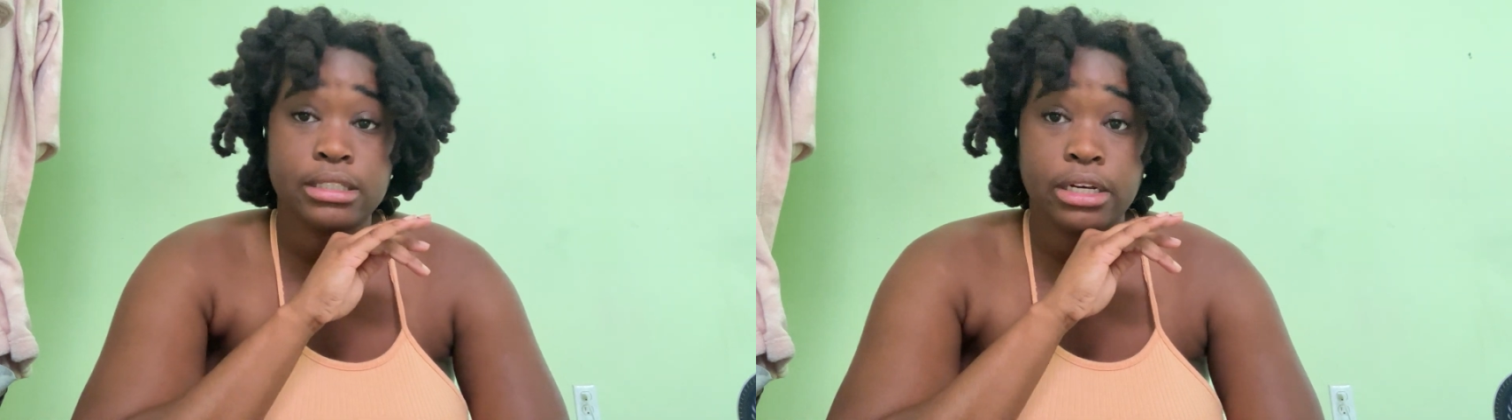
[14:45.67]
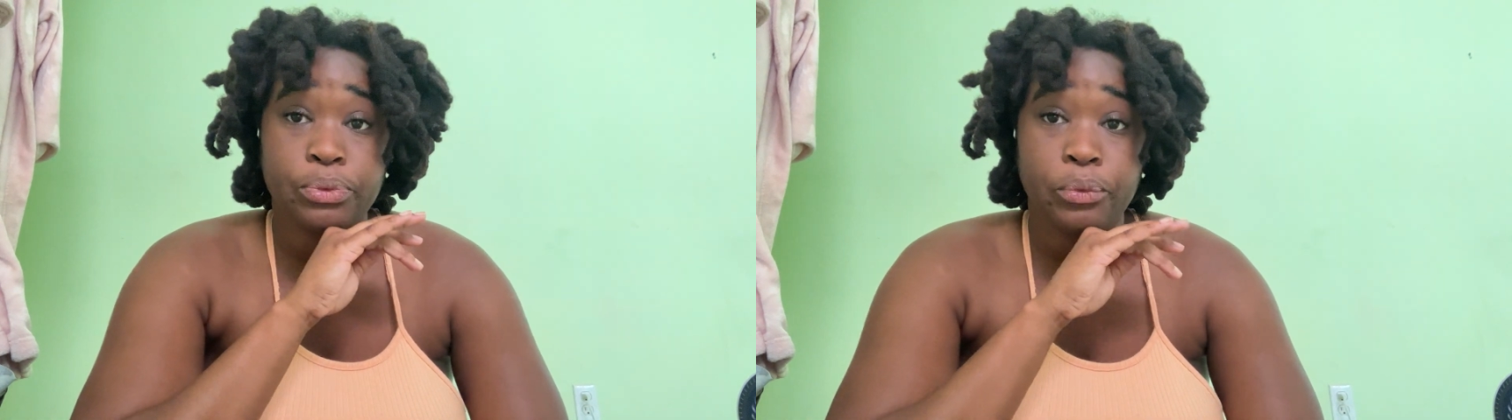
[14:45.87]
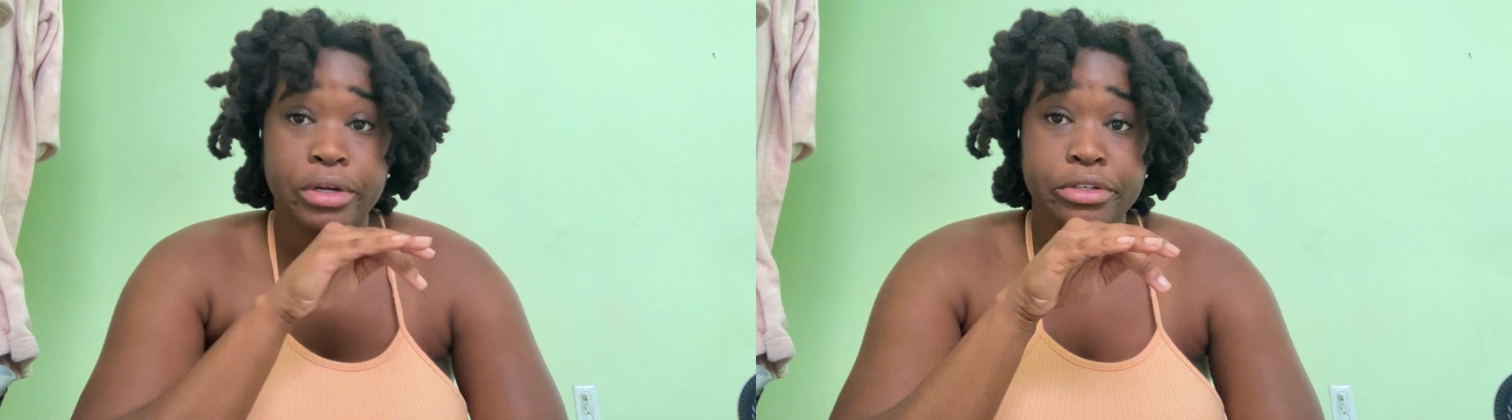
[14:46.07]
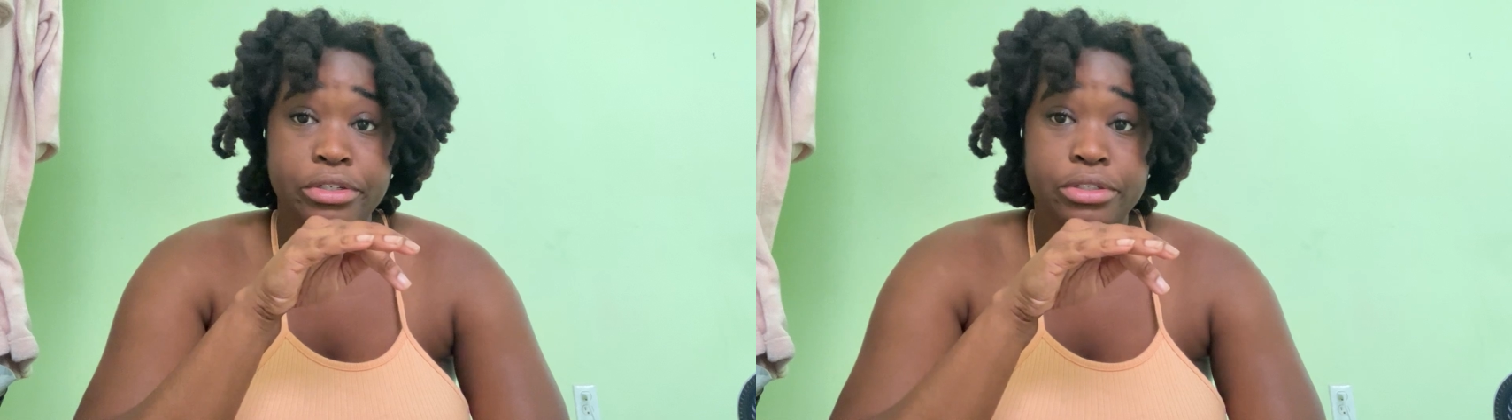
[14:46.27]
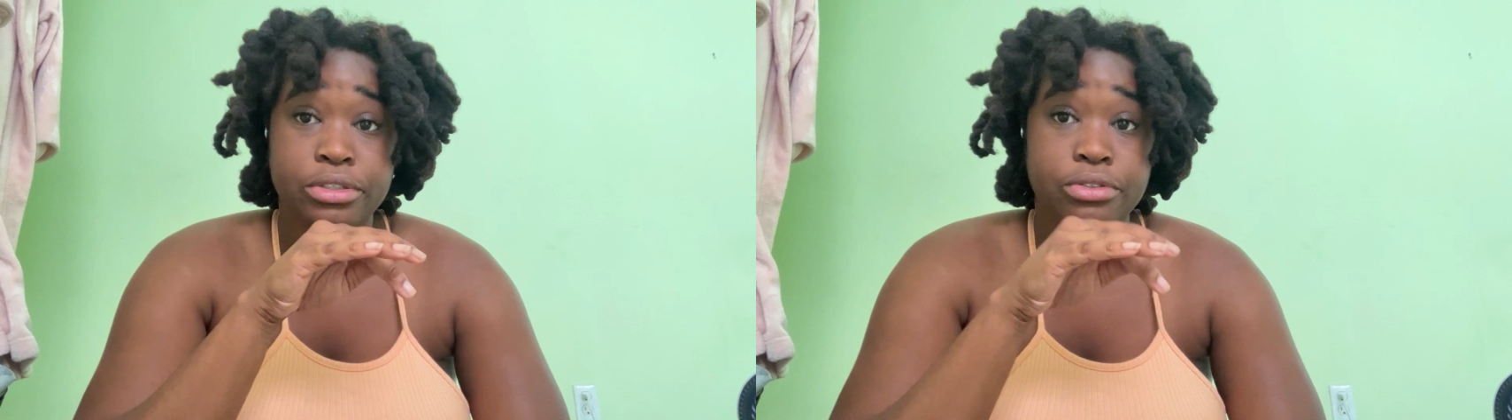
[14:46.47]
done
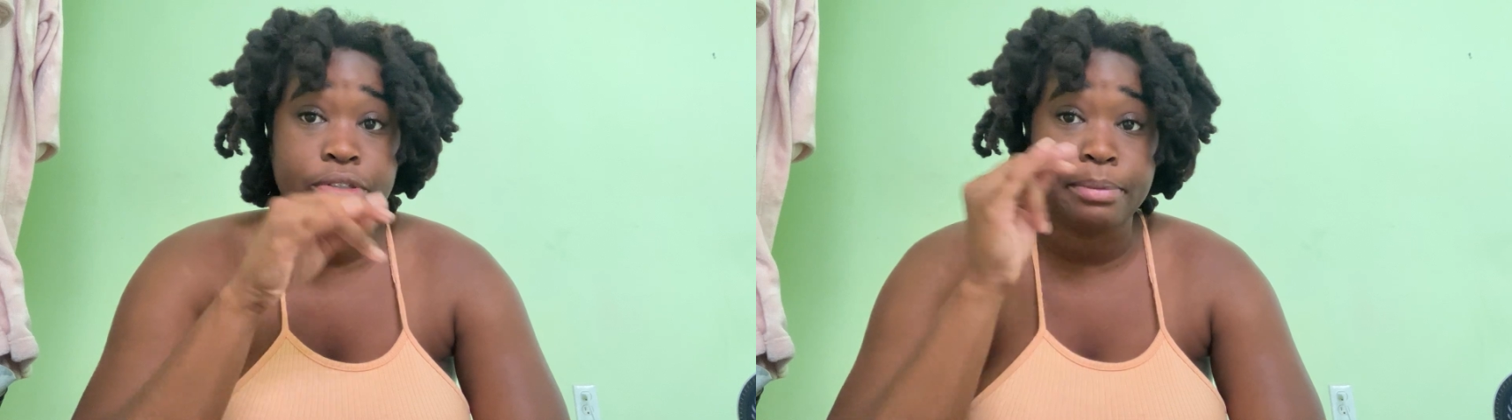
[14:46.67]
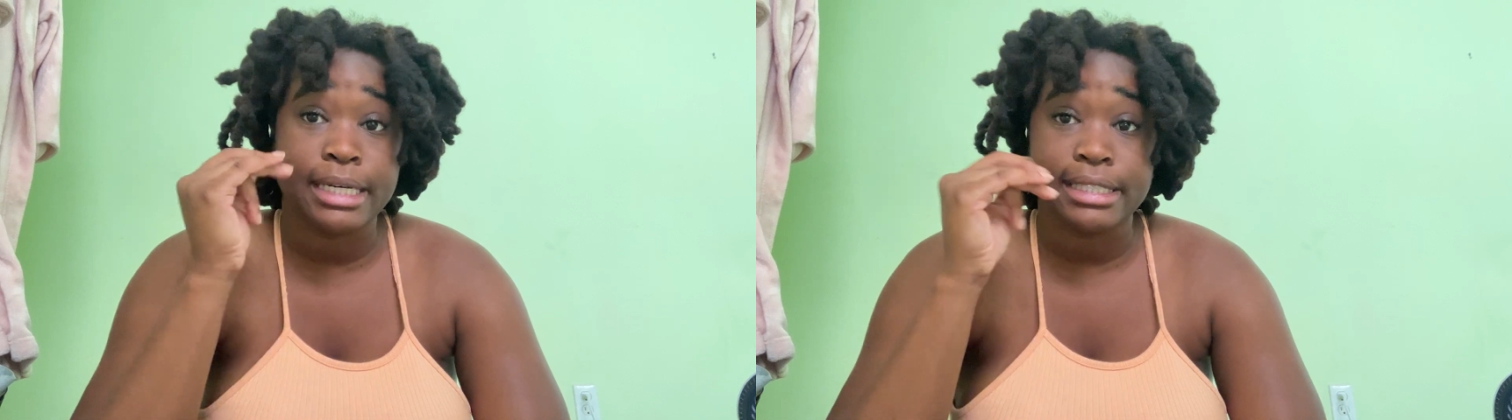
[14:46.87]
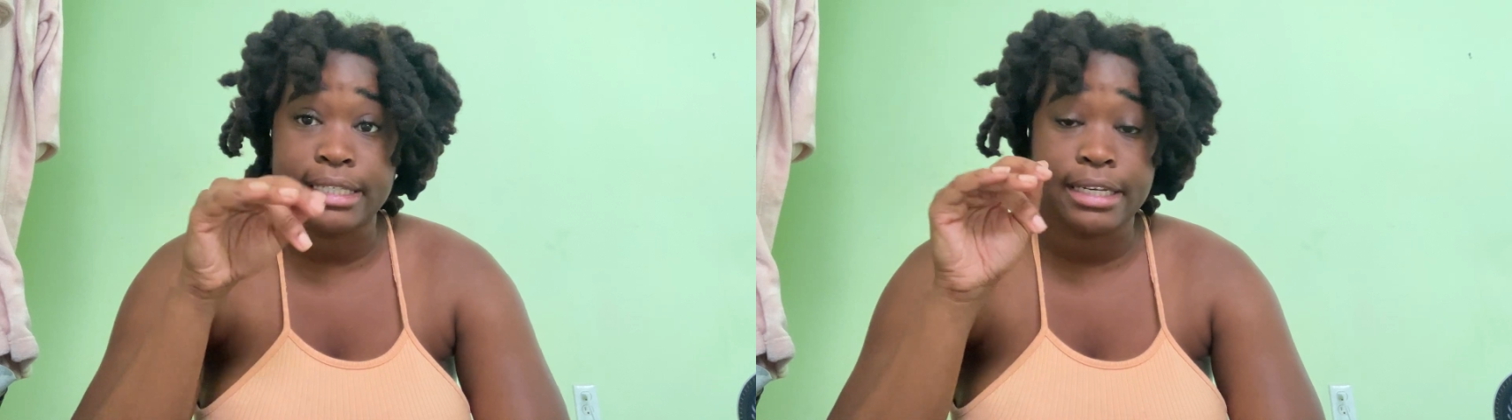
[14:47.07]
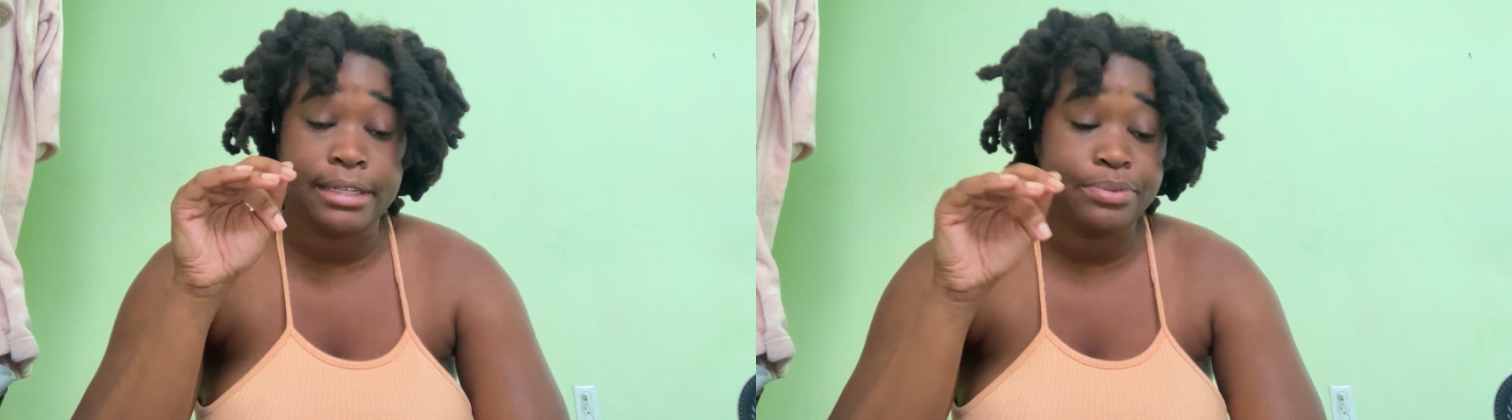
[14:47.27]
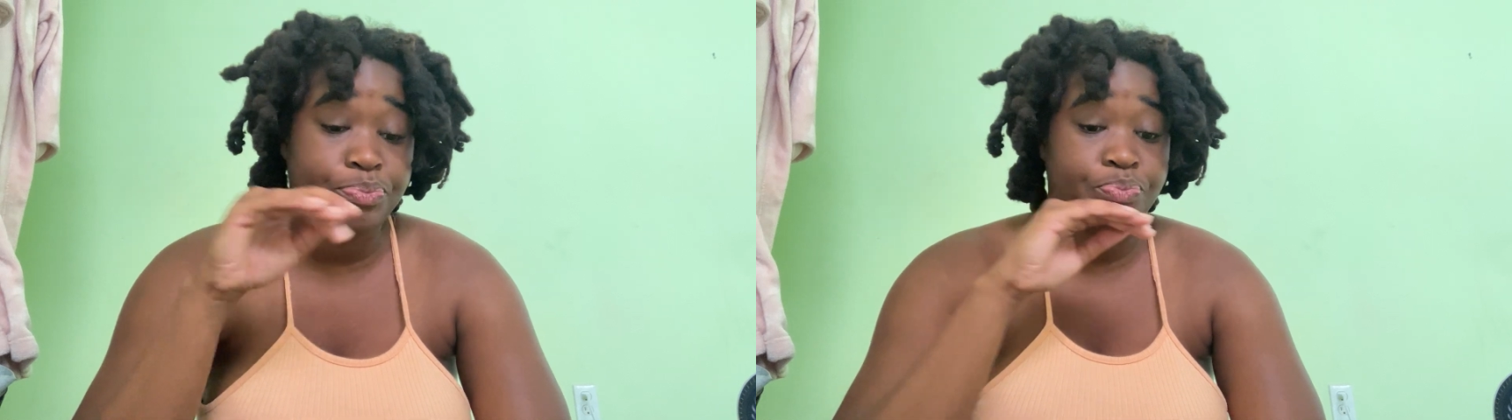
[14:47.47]
wonders for my skin.